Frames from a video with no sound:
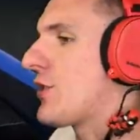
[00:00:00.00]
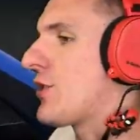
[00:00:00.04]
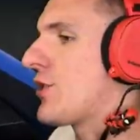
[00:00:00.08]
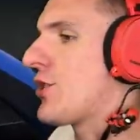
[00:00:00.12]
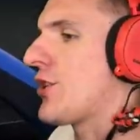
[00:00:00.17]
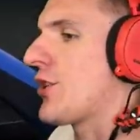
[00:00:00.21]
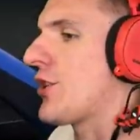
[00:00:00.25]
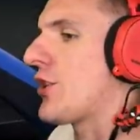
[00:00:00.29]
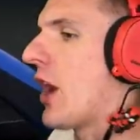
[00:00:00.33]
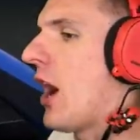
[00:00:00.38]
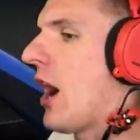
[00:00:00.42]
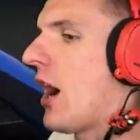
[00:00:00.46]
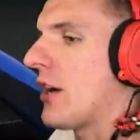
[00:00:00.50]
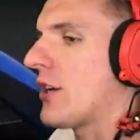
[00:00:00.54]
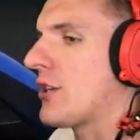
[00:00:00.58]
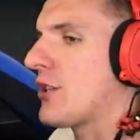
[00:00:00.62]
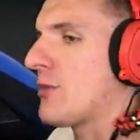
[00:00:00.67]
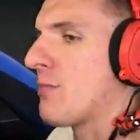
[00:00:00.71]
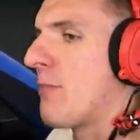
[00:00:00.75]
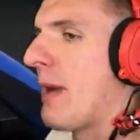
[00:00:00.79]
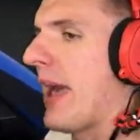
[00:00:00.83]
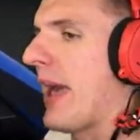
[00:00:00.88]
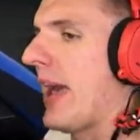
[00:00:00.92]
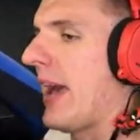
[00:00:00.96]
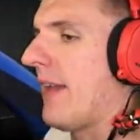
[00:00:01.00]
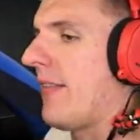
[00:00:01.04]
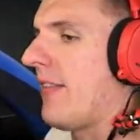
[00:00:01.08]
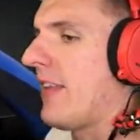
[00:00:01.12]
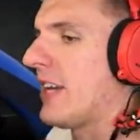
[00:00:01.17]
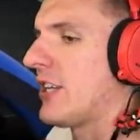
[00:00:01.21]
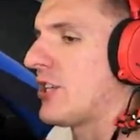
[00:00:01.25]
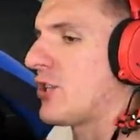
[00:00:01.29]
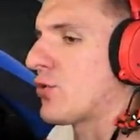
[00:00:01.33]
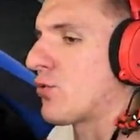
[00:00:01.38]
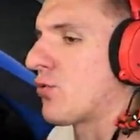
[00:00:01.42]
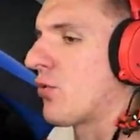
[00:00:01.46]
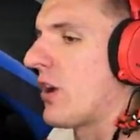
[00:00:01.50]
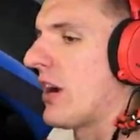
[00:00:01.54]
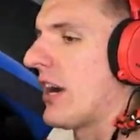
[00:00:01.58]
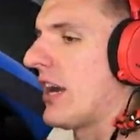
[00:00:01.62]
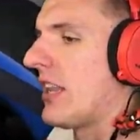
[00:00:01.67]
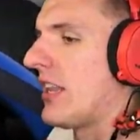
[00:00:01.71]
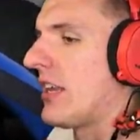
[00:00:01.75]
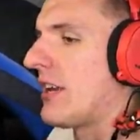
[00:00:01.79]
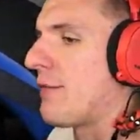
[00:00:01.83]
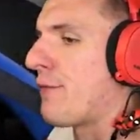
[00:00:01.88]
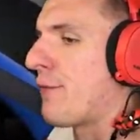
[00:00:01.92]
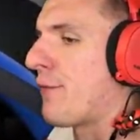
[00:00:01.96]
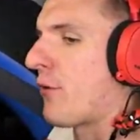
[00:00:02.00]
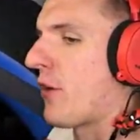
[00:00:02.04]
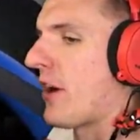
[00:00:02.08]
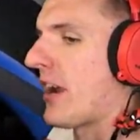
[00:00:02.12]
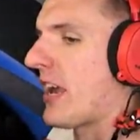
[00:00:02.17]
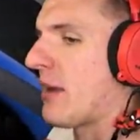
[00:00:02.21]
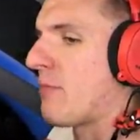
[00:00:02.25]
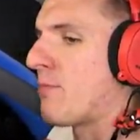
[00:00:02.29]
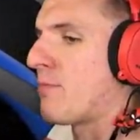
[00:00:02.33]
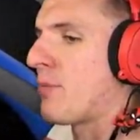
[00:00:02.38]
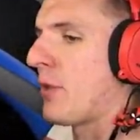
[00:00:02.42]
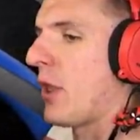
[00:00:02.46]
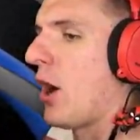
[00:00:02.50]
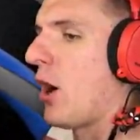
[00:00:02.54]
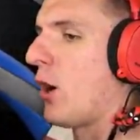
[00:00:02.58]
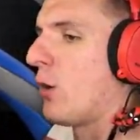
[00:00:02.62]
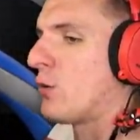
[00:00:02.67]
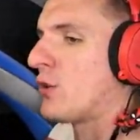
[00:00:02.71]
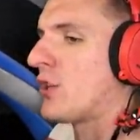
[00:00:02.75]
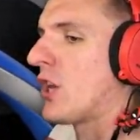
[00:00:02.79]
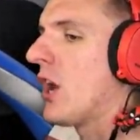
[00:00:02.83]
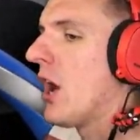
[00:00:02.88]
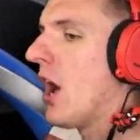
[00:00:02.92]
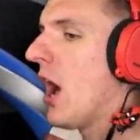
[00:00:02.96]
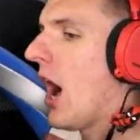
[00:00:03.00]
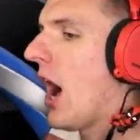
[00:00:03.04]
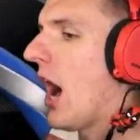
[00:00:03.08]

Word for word: sucks, man. This really friggin' blows.